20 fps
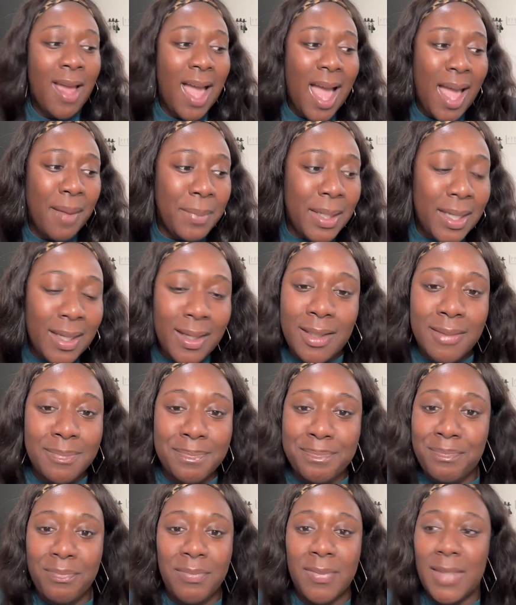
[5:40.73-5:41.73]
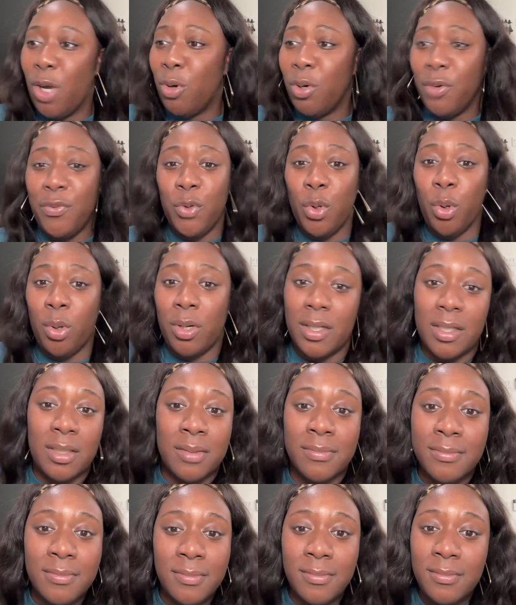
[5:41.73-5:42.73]
I mean, go to
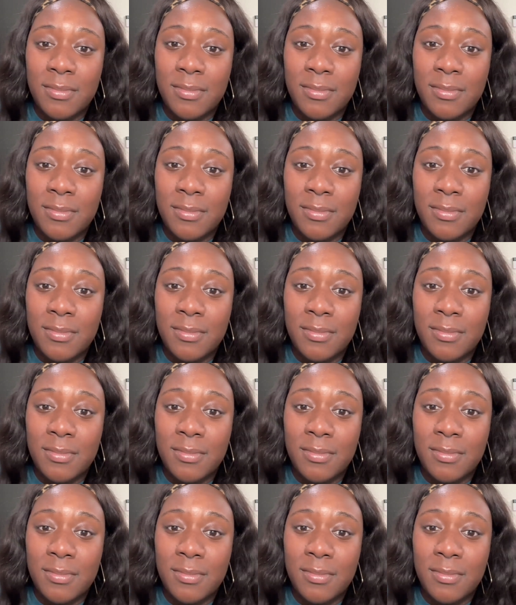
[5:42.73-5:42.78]
Florida,